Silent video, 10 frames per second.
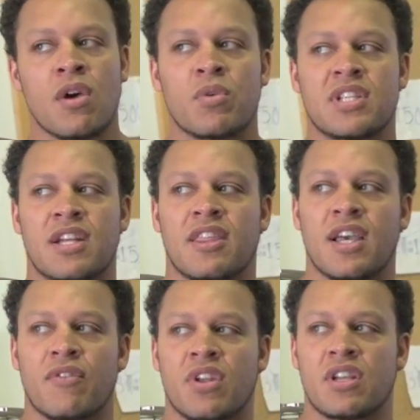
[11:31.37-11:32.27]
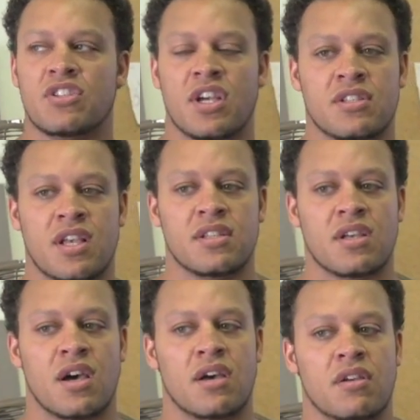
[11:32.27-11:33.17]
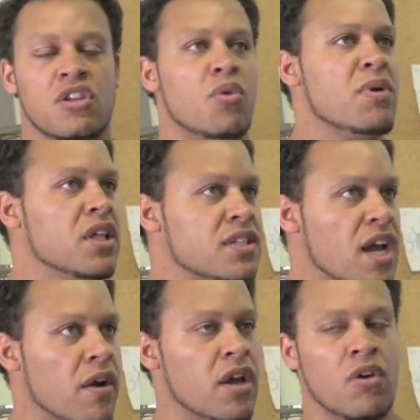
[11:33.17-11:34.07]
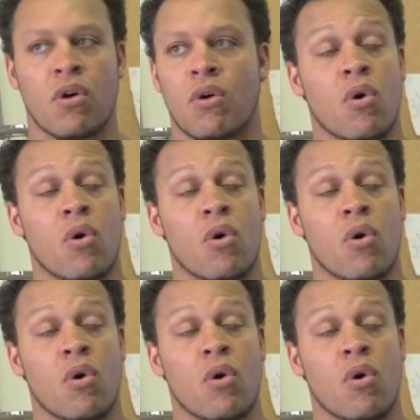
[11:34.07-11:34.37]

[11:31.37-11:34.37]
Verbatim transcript: we tend to think of it as just as uh, you know military or,